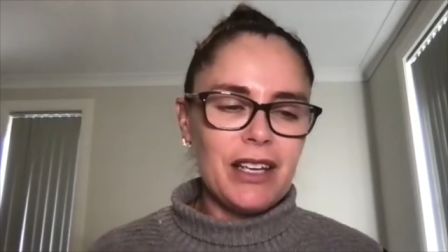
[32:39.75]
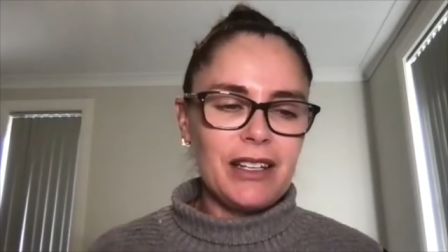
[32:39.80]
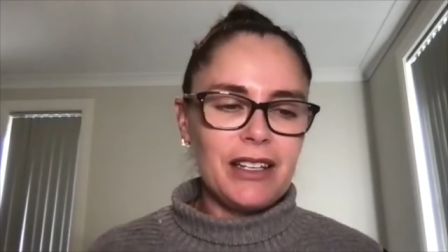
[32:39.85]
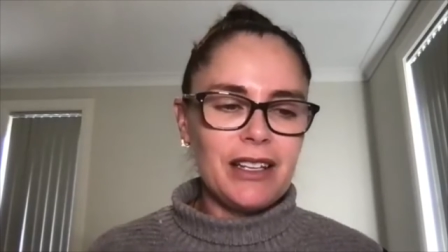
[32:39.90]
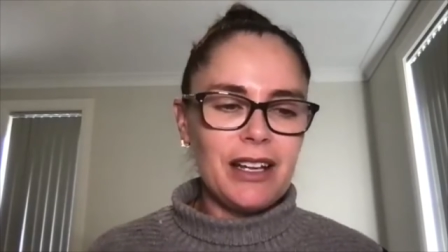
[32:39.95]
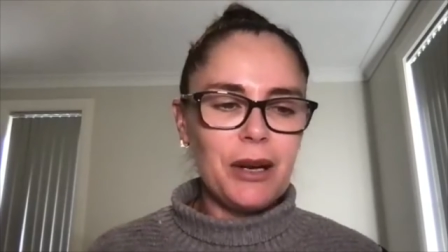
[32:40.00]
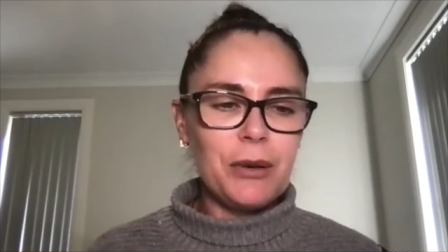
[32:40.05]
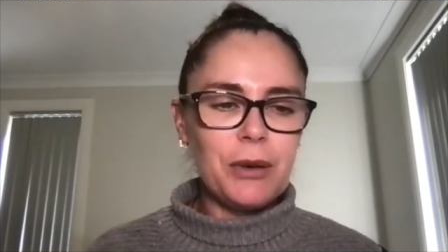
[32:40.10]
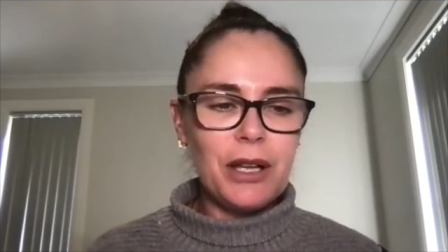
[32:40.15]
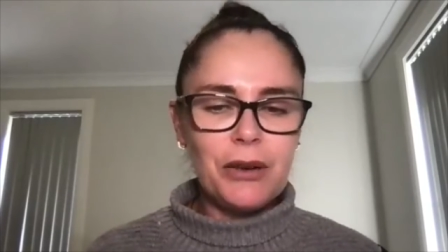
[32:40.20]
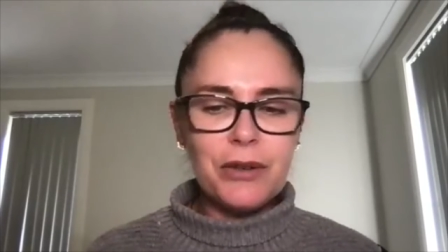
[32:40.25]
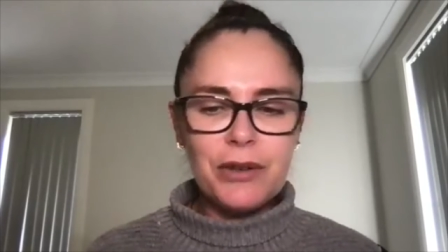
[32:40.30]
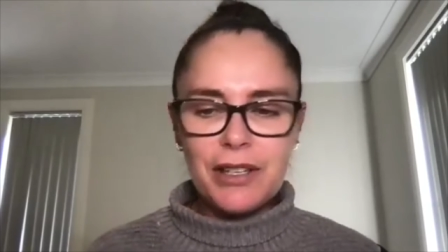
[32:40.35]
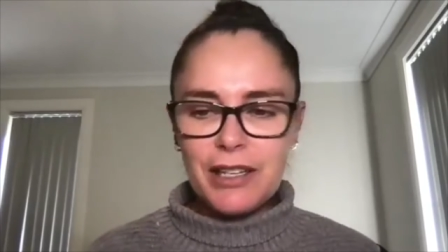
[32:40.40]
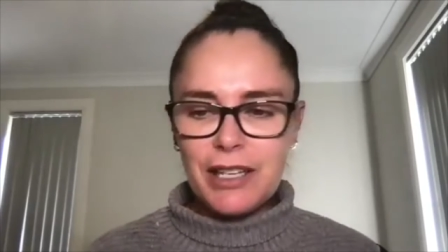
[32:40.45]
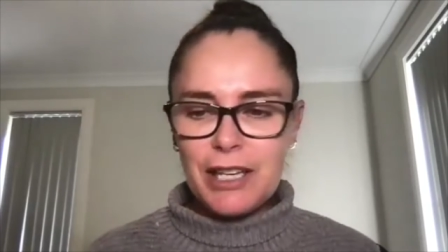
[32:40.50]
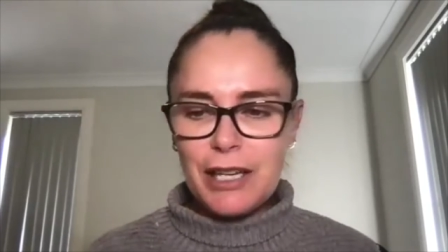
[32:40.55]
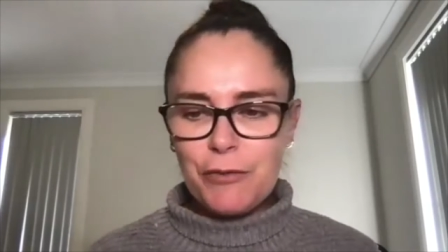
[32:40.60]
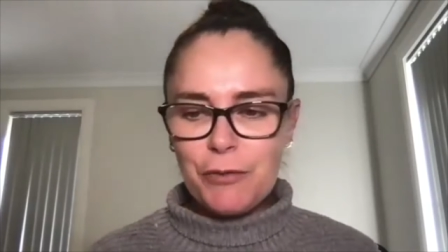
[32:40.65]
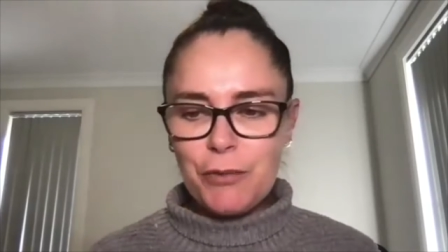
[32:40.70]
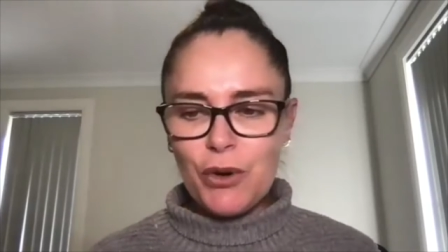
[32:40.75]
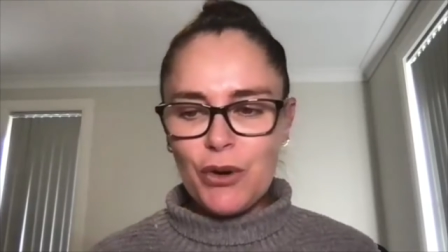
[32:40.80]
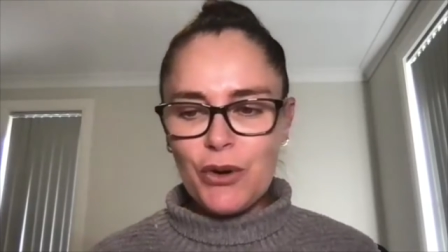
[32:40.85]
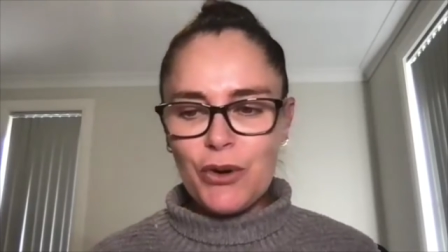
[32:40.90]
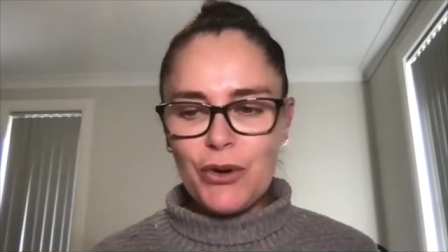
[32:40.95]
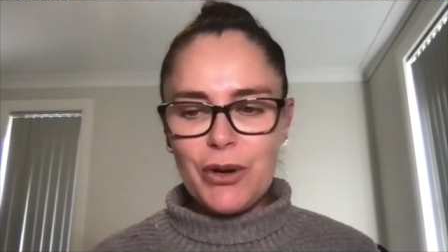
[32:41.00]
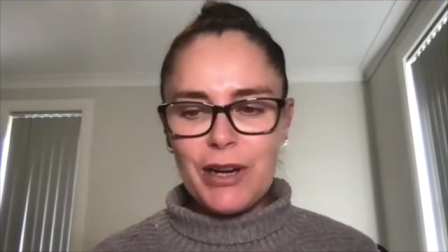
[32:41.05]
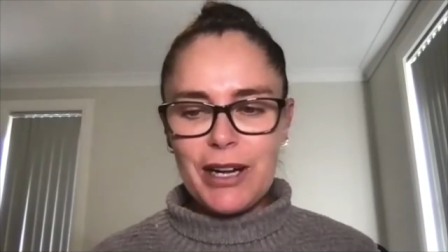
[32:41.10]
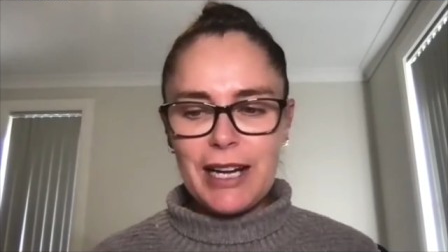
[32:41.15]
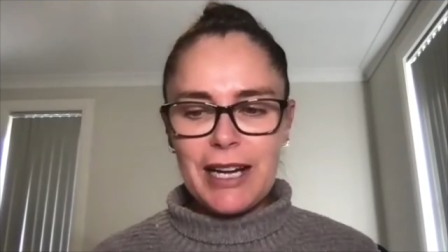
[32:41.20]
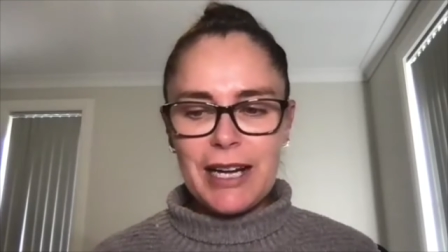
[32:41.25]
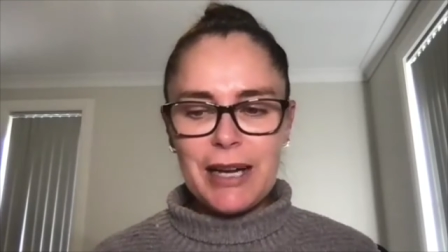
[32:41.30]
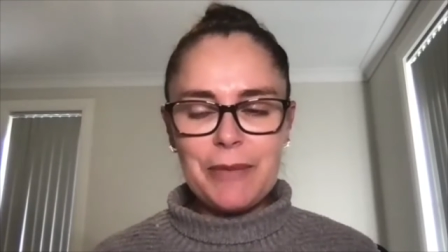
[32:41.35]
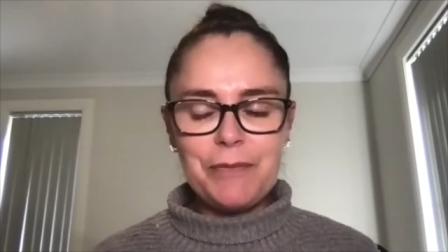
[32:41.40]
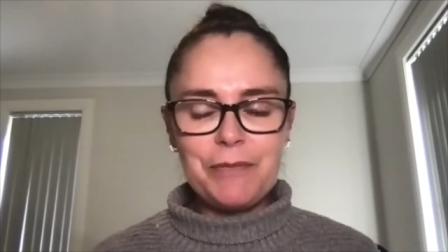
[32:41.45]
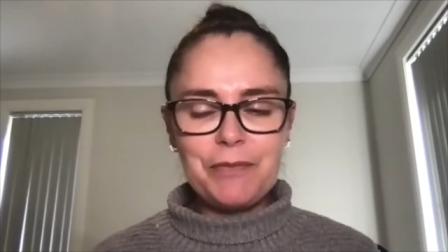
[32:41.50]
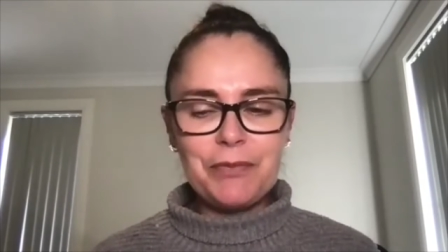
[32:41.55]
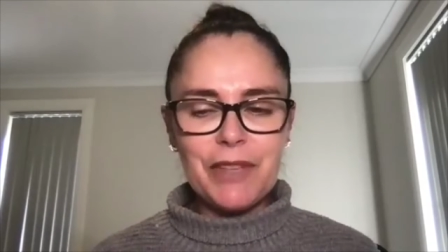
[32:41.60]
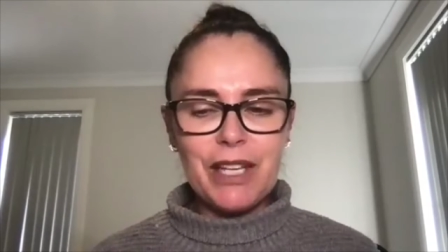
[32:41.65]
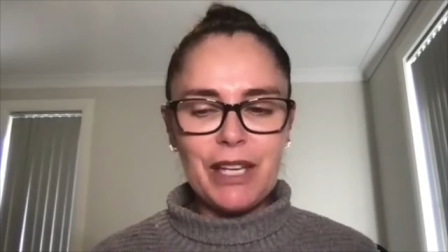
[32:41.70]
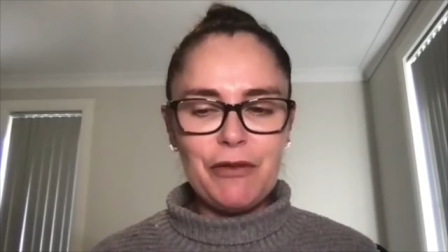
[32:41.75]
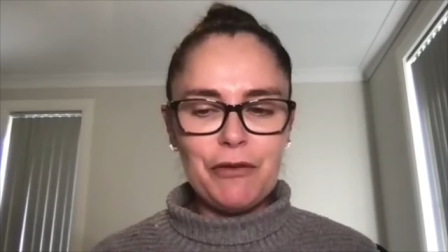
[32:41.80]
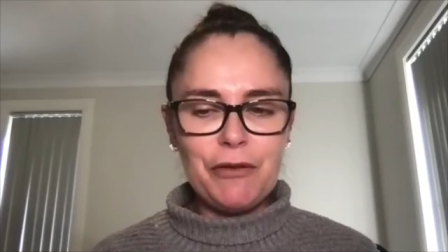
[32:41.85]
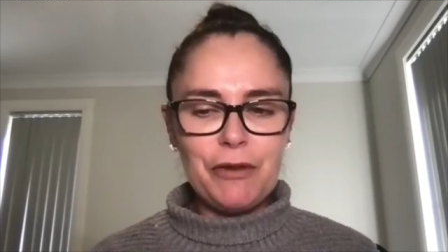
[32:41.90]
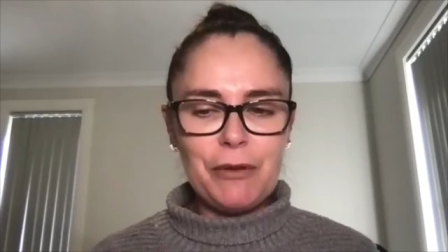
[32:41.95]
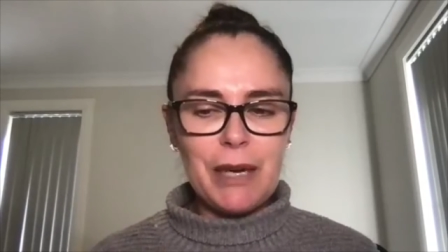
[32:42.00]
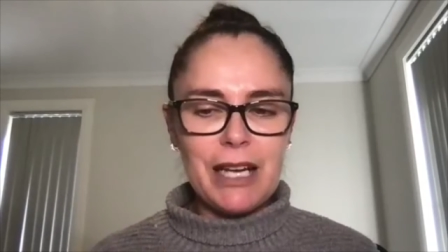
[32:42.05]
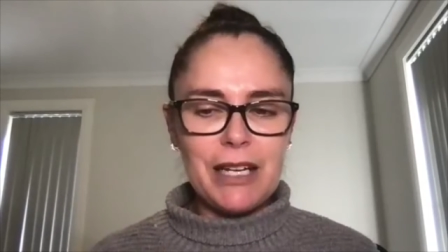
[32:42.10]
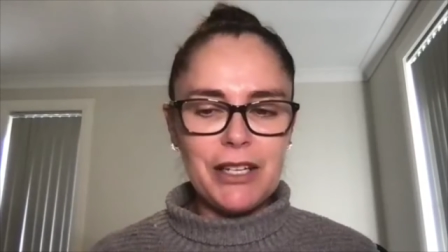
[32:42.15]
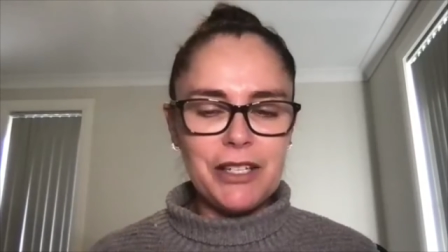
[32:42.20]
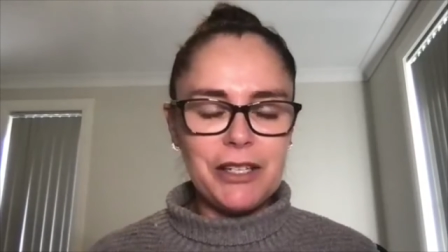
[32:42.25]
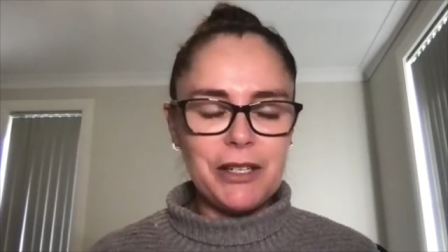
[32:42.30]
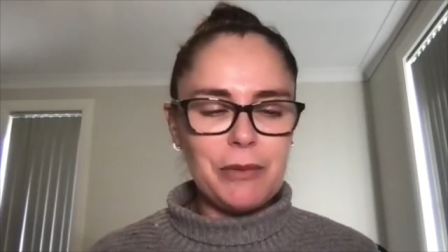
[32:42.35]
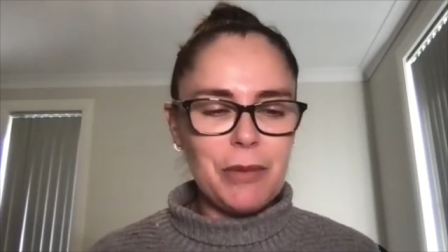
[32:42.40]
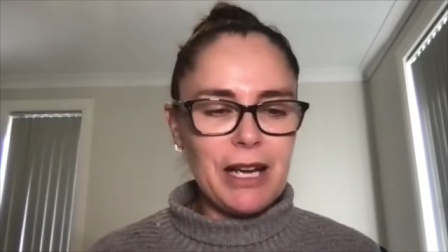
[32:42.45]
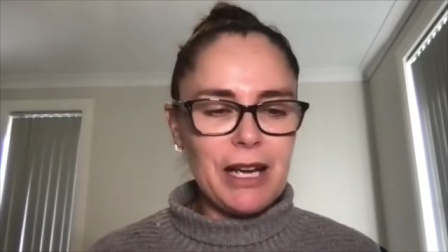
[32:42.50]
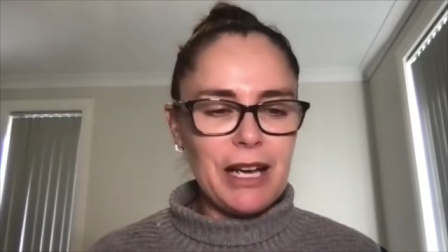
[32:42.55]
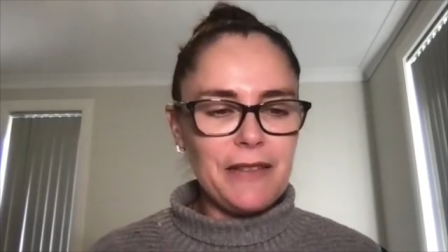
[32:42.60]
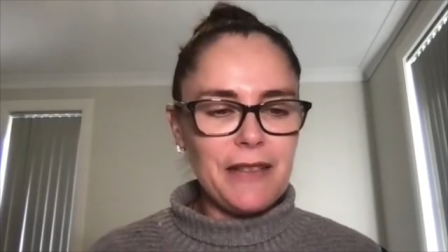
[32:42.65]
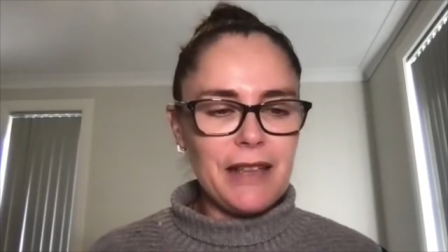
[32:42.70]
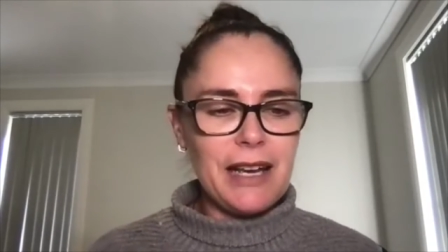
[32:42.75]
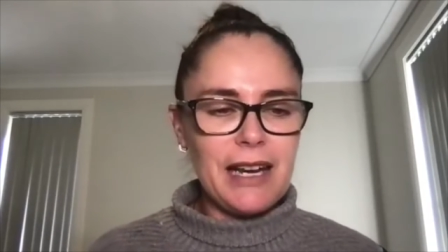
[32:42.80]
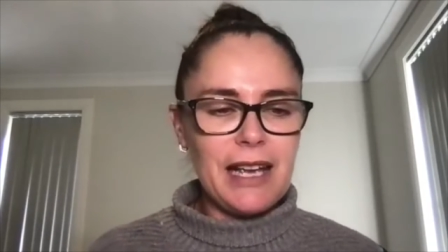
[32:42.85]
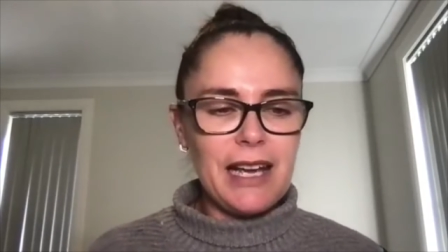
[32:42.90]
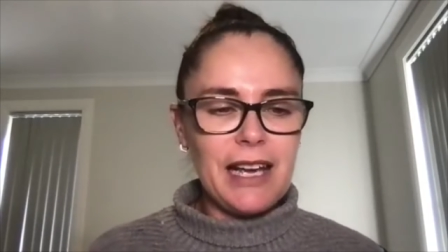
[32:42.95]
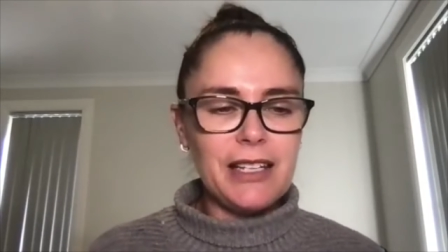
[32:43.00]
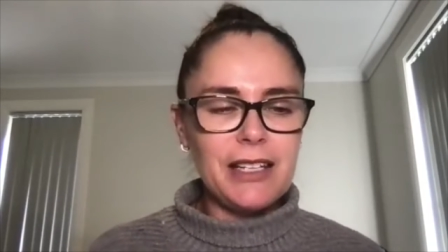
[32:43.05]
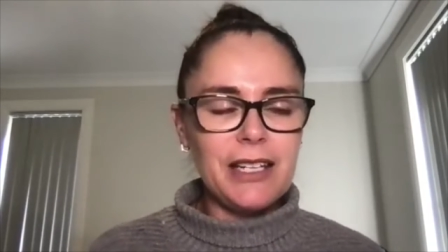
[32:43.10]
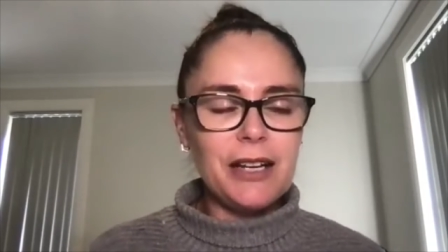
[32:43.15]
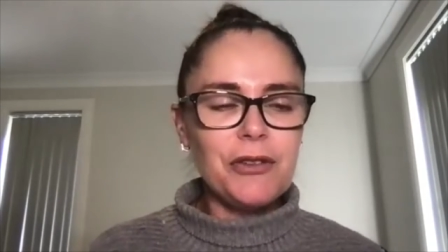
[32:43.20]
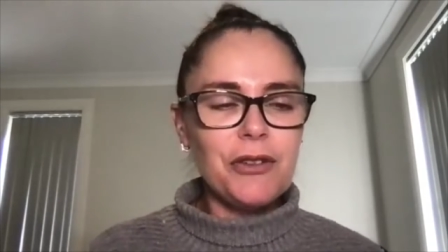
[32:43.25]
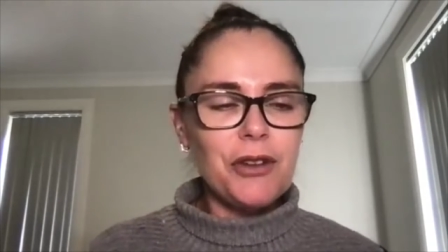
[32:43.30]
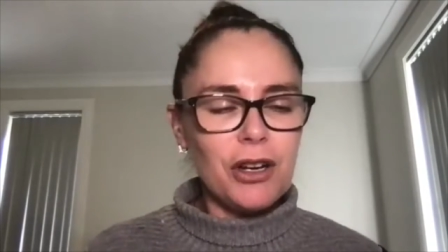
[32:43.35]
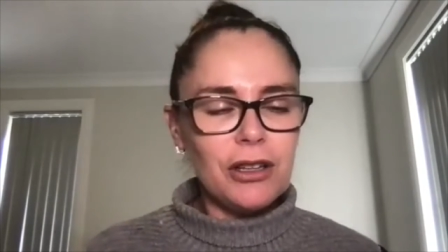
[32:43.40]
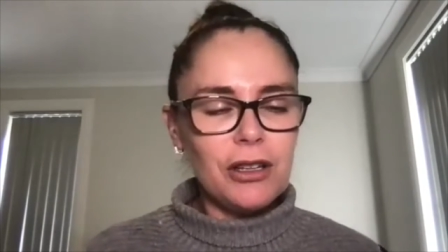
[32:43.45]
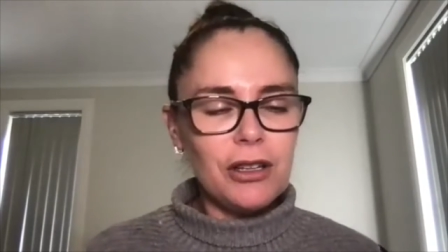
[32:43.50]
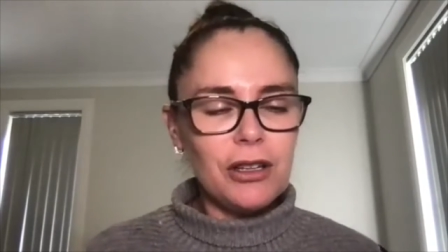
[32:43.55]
No, well, I'll give more information about that out. We've got